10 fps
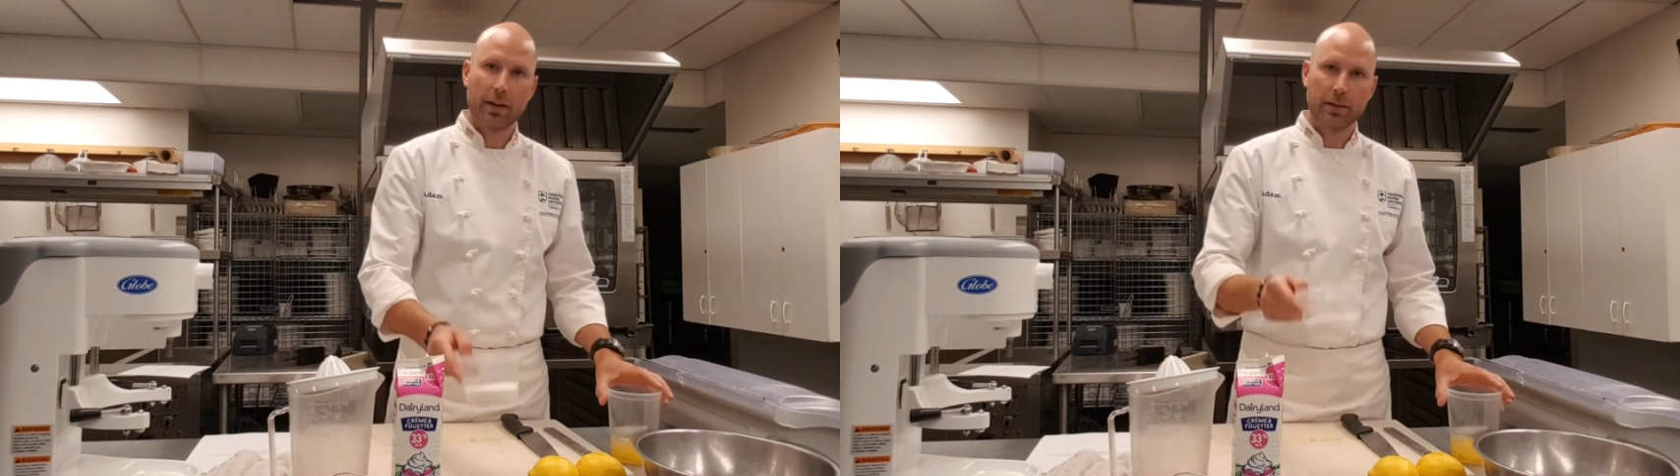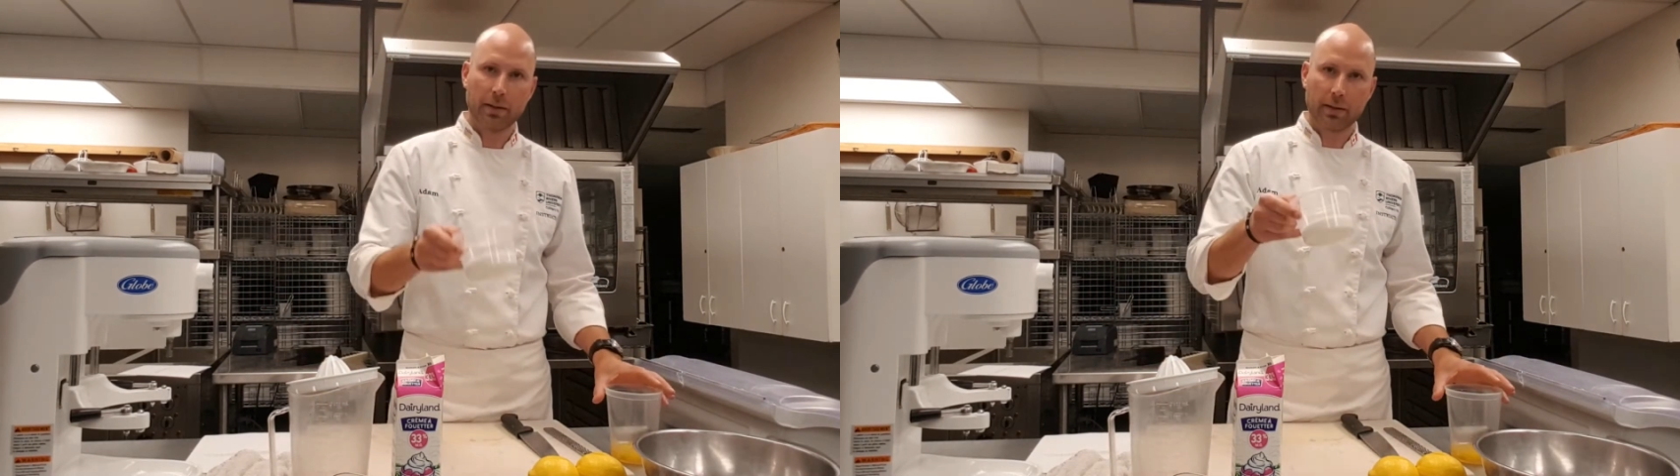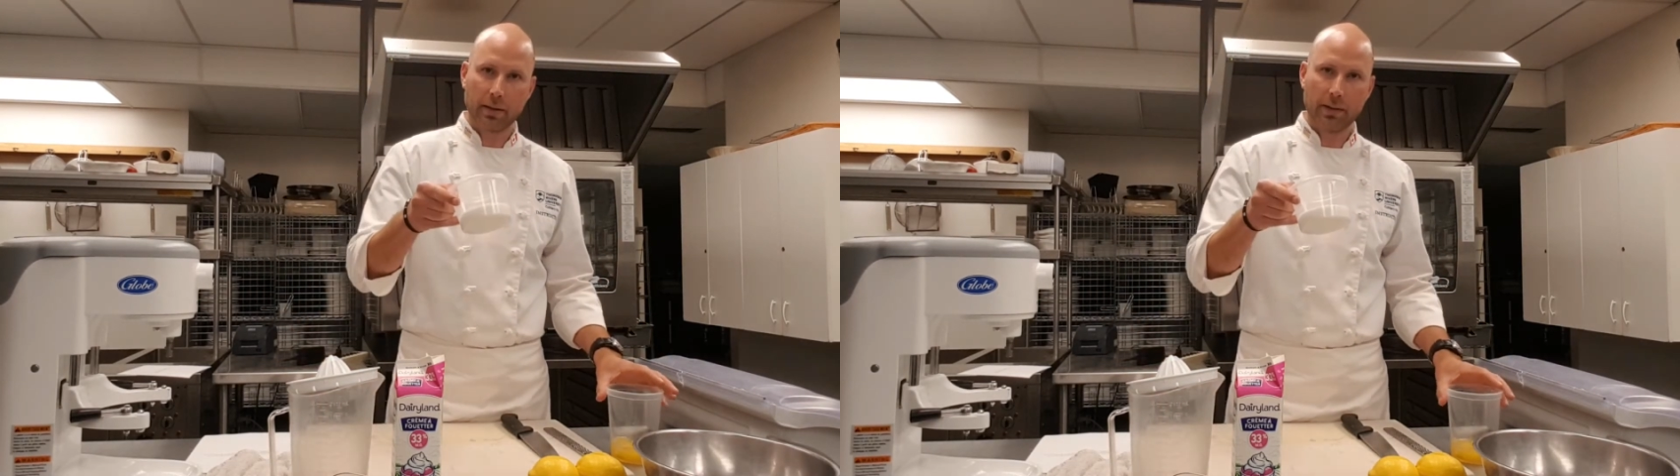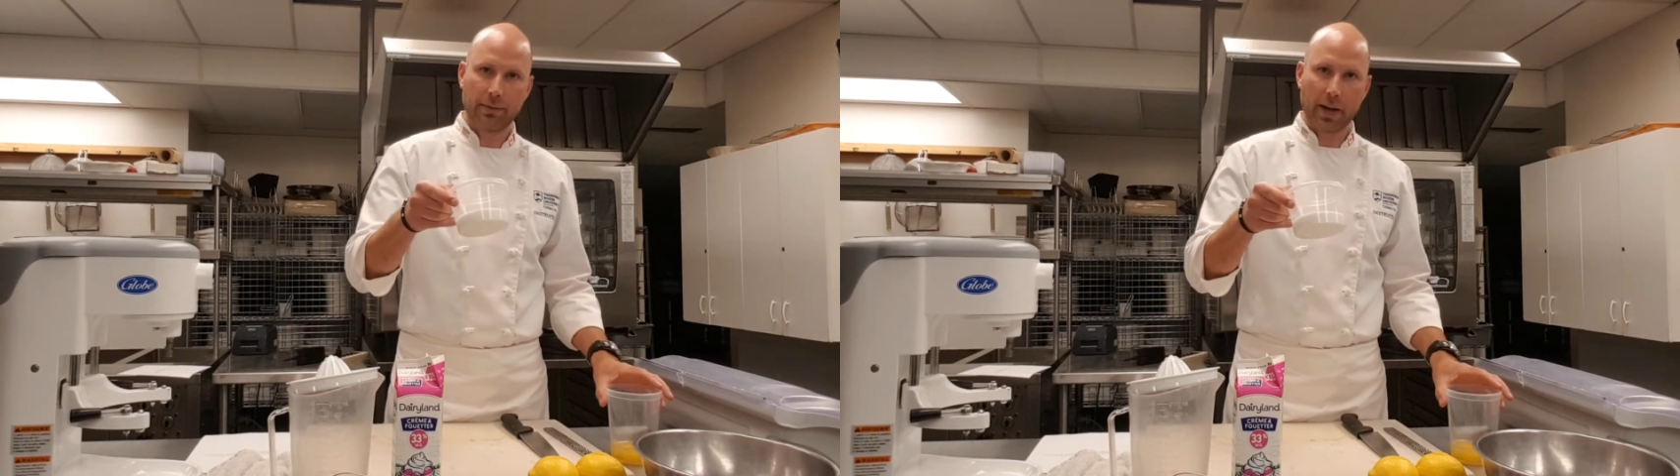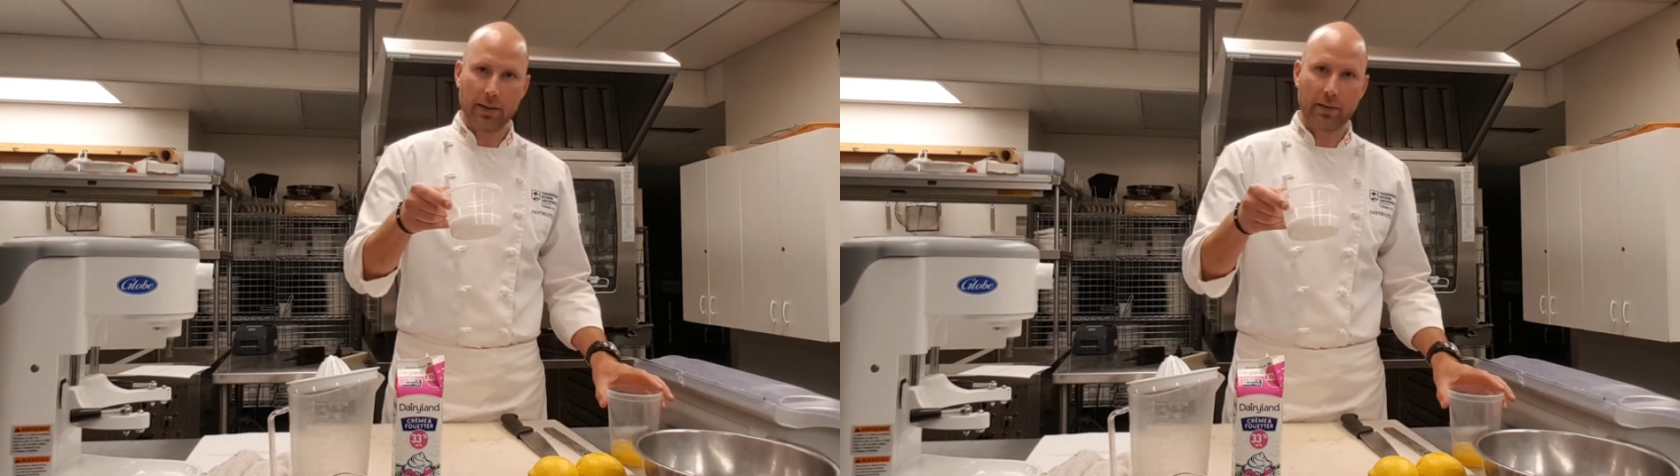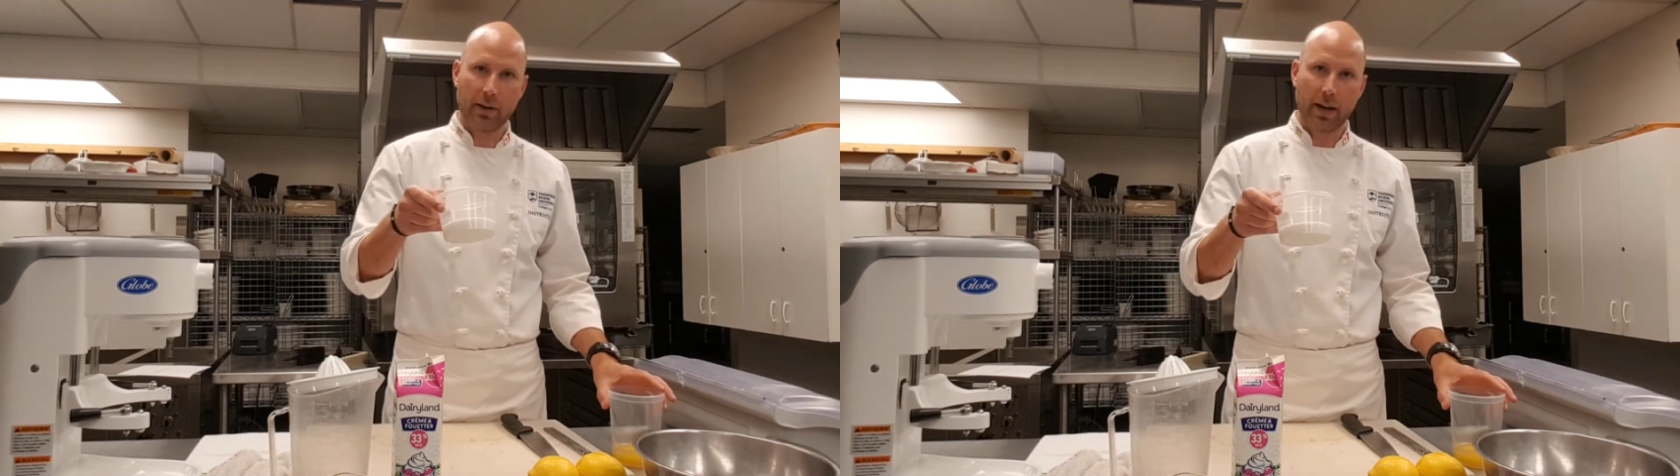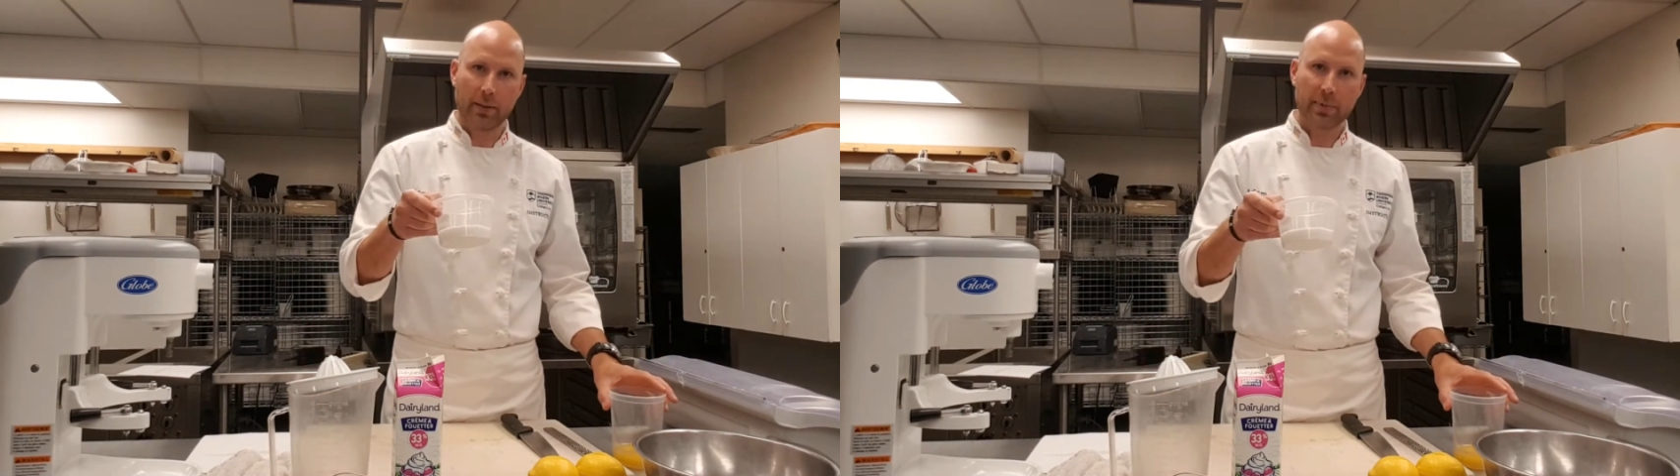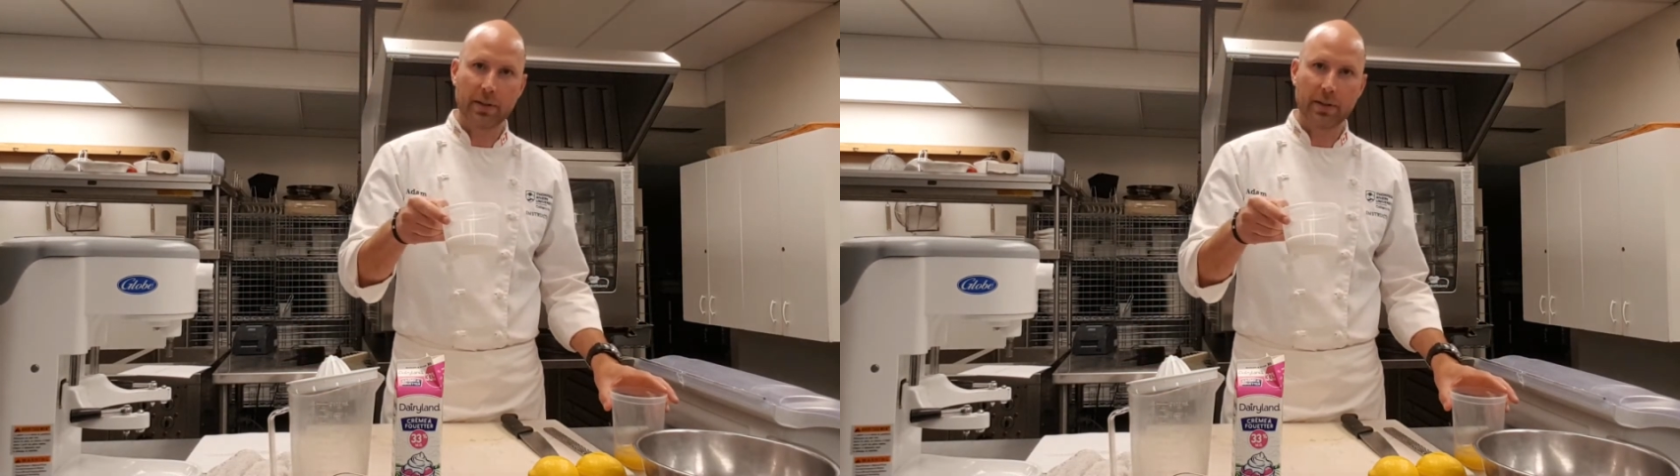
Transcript: 135 grams